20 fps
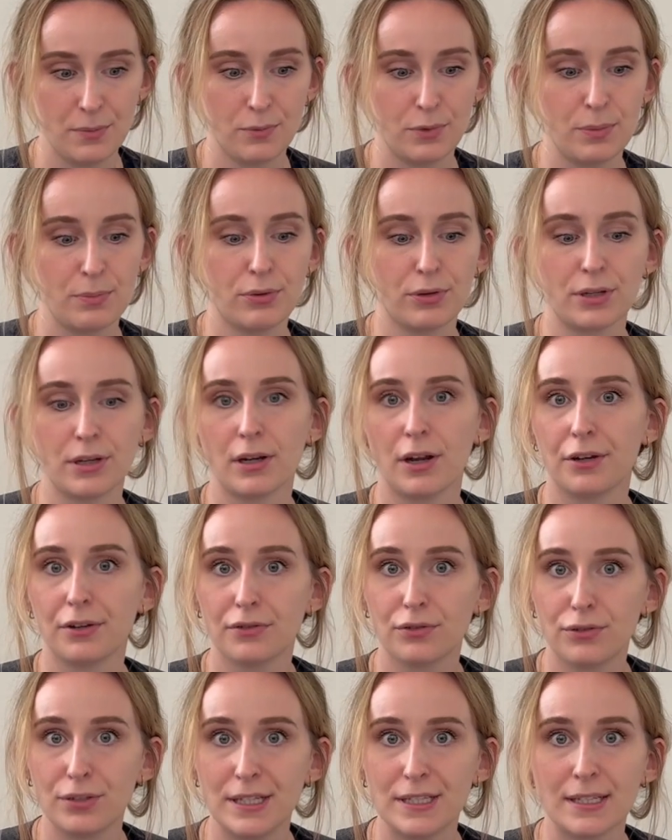We put a lot of
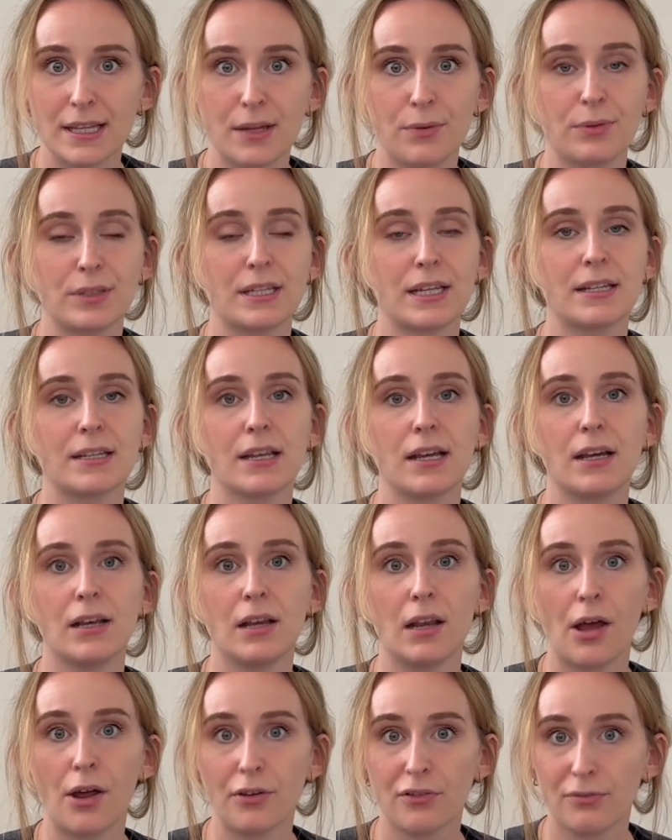treats in, we did a
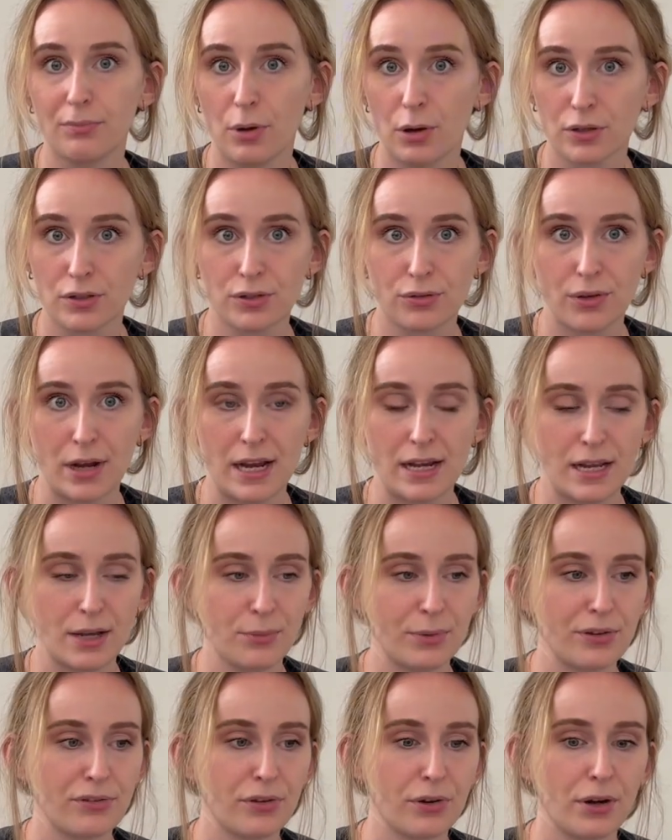lot of box training
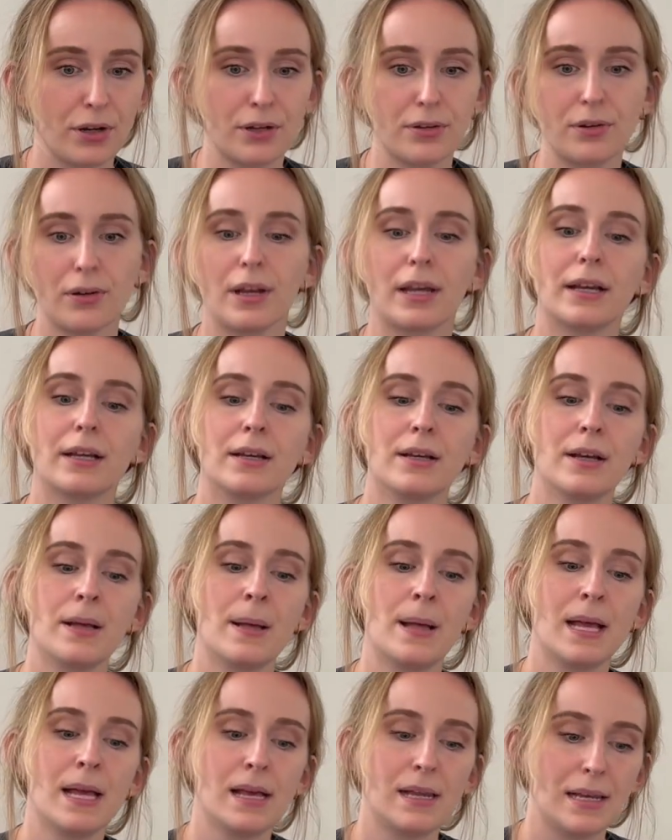with her, like
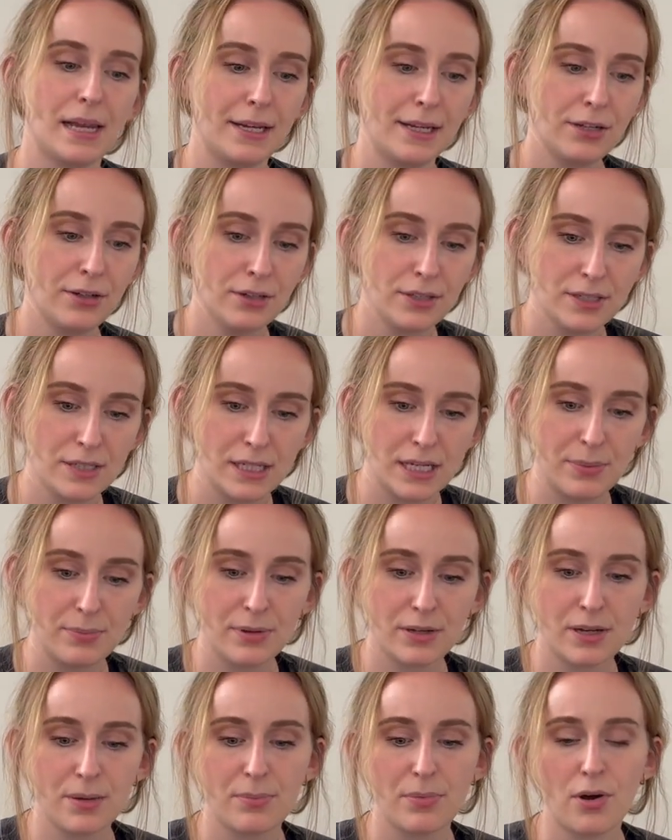letting her sleep
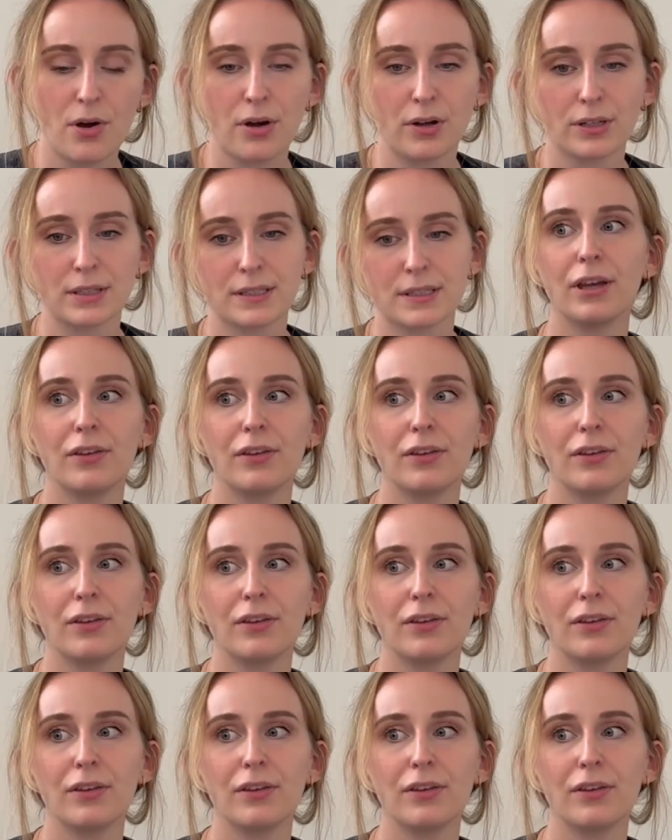in the box.